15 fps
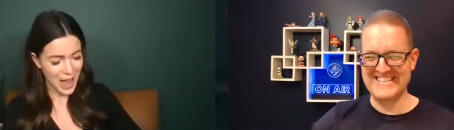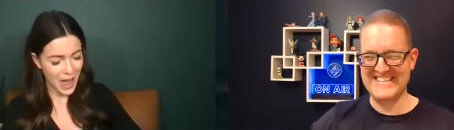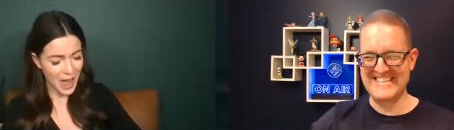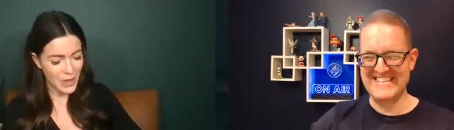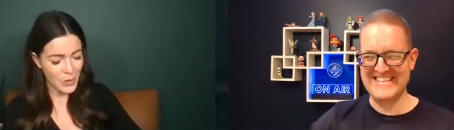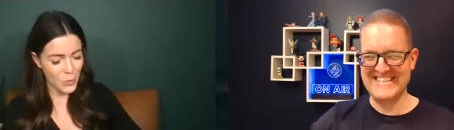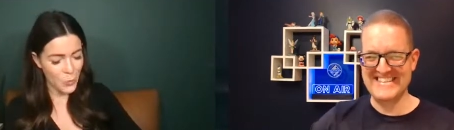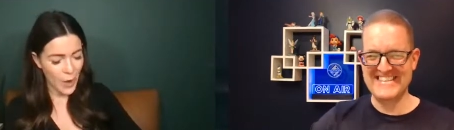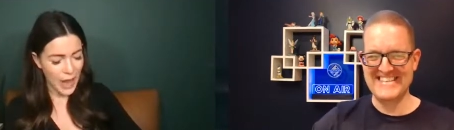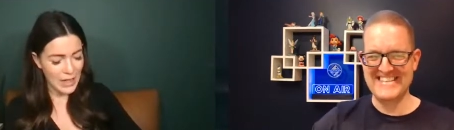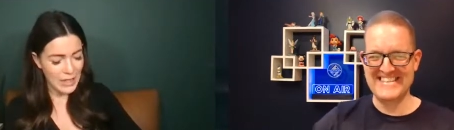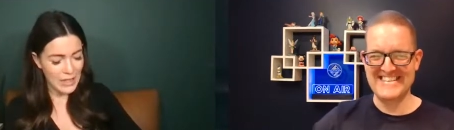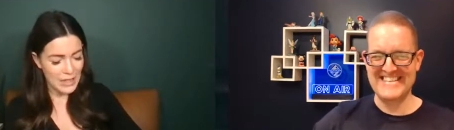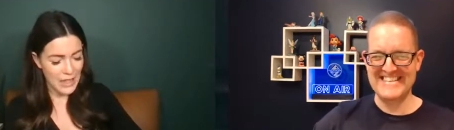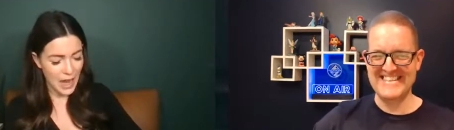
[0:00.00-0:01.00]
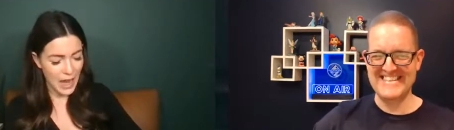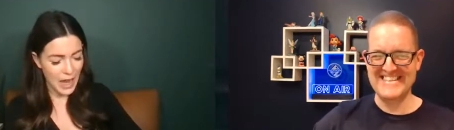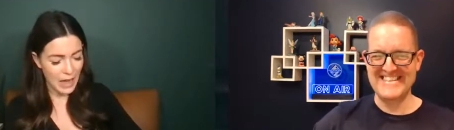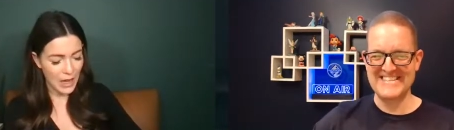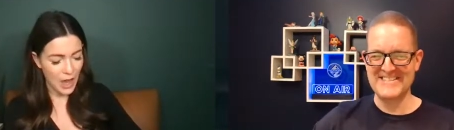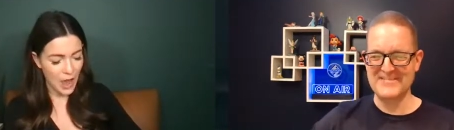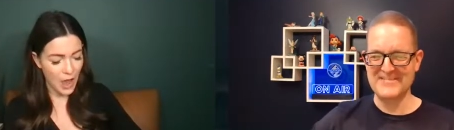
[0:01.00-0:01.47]
Speaker 1: On a
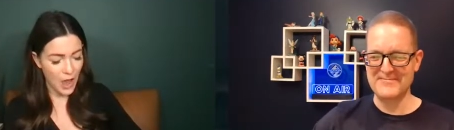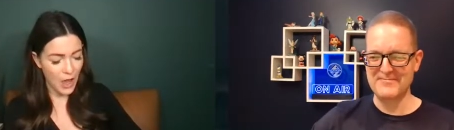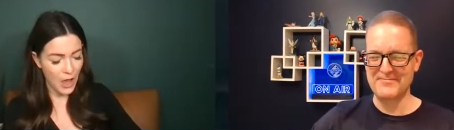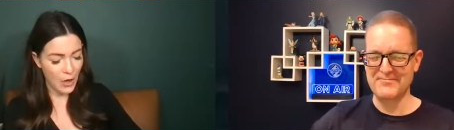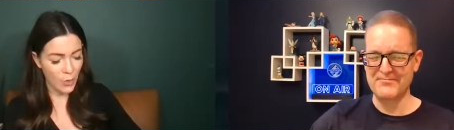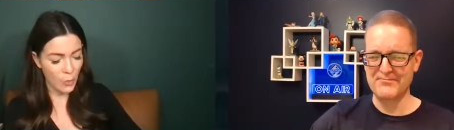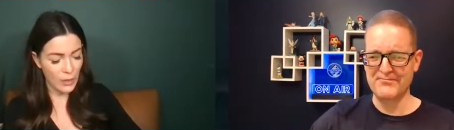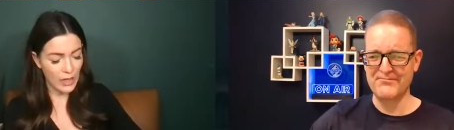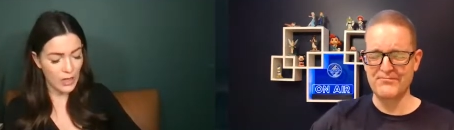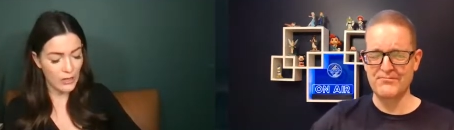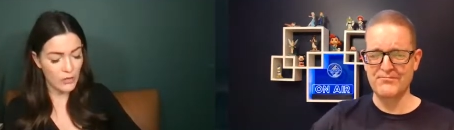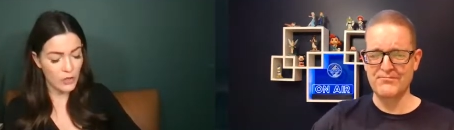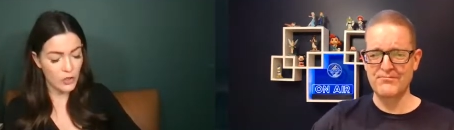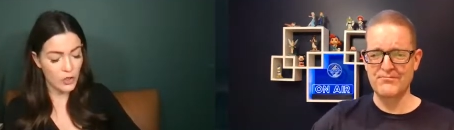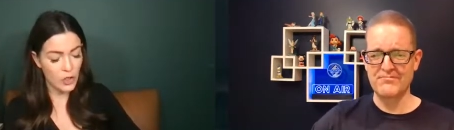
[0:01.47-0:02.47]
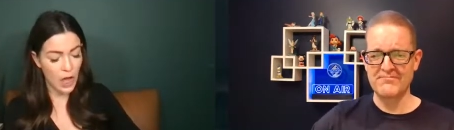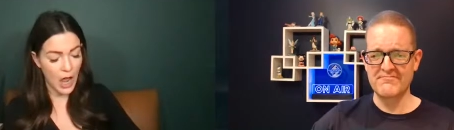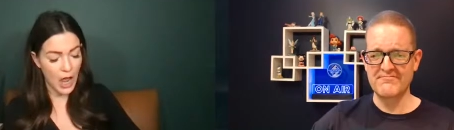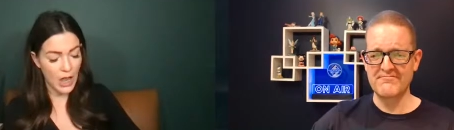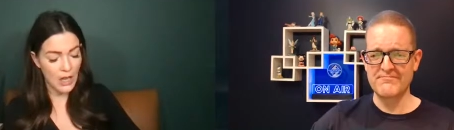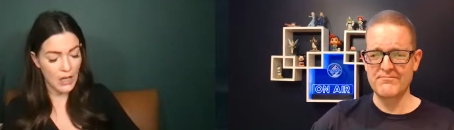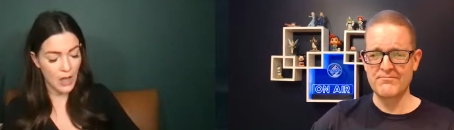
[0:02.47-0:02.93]
Wednesday, uh, we have
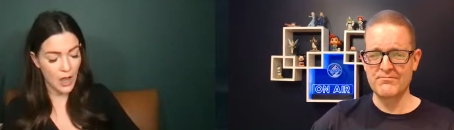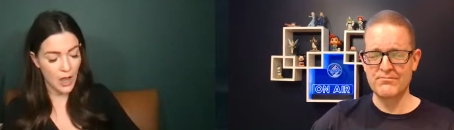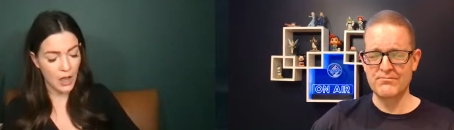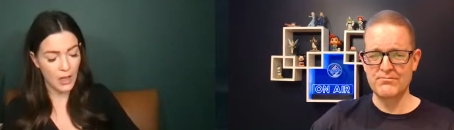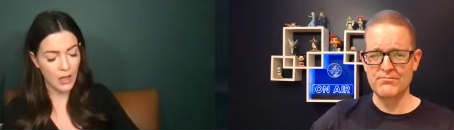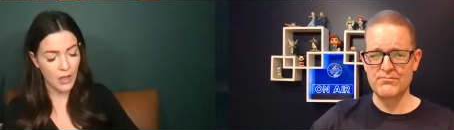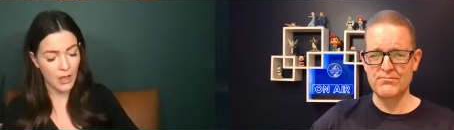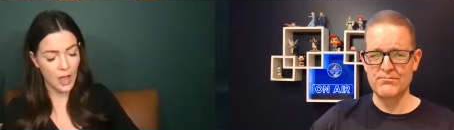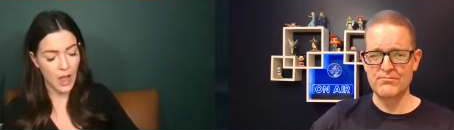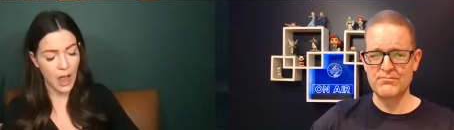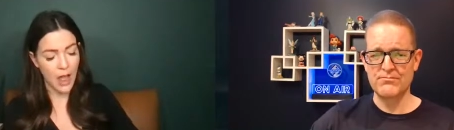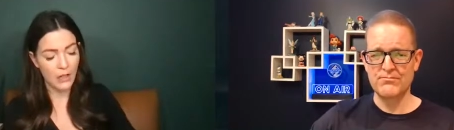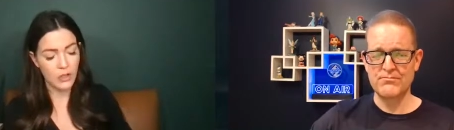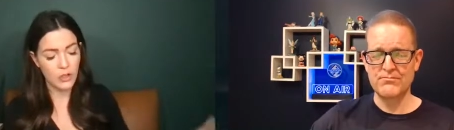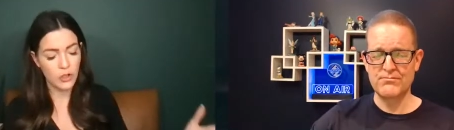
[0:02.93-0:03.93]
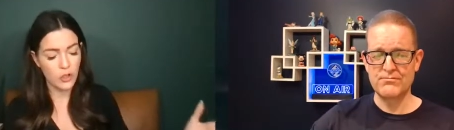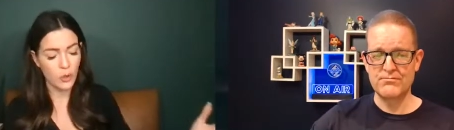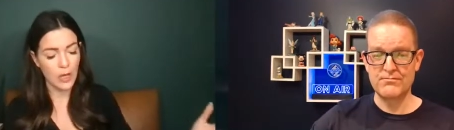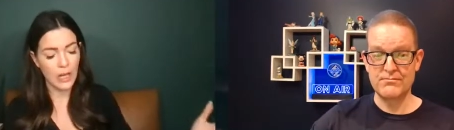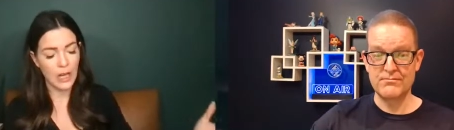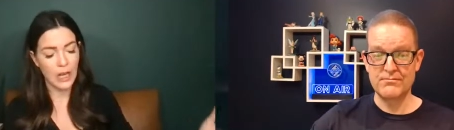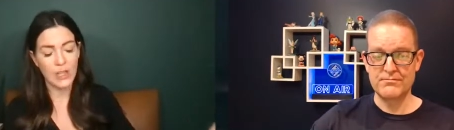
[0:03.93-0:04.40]
John uh, Alsh
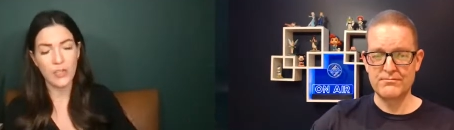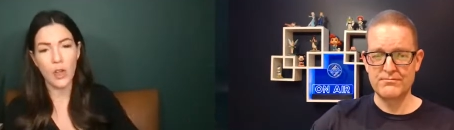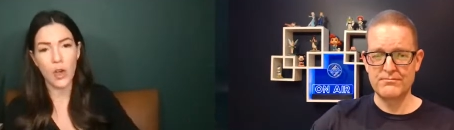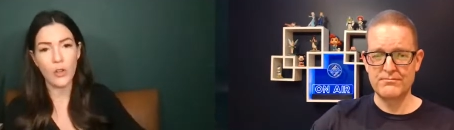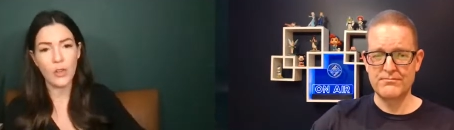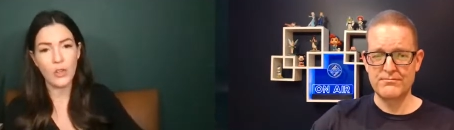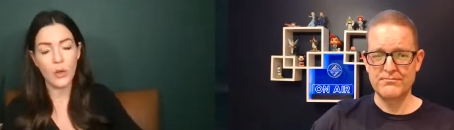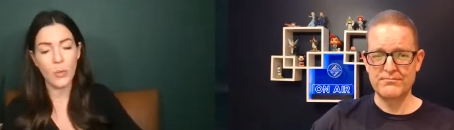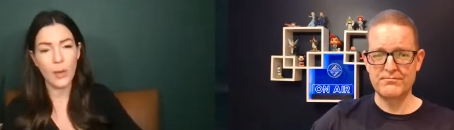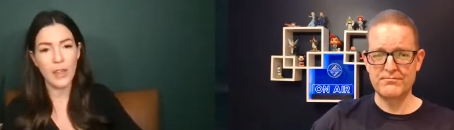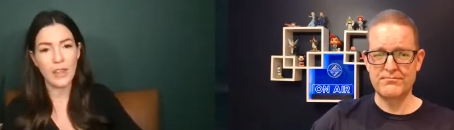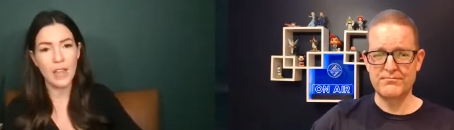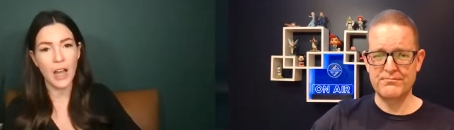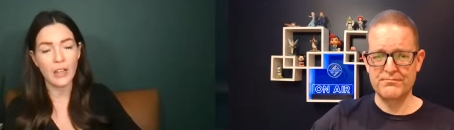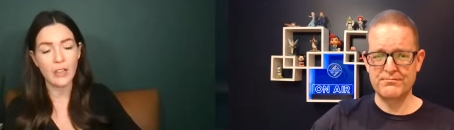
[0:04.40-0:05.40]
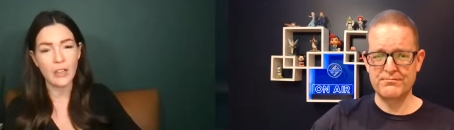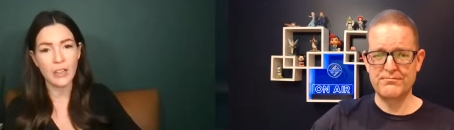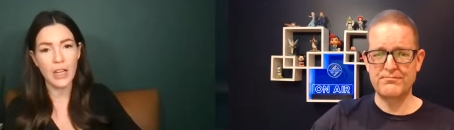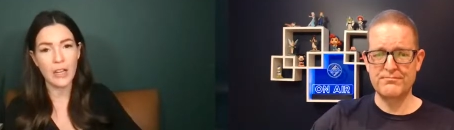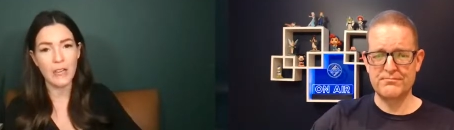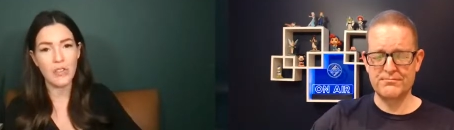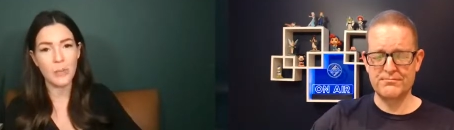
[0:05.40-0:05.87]
joining us also with Dr.
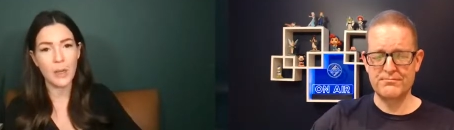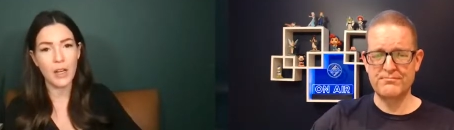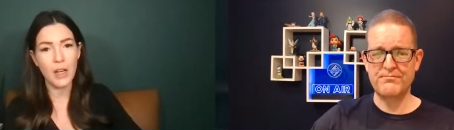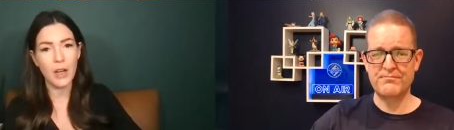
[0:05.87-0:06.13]
Dave Schmittou.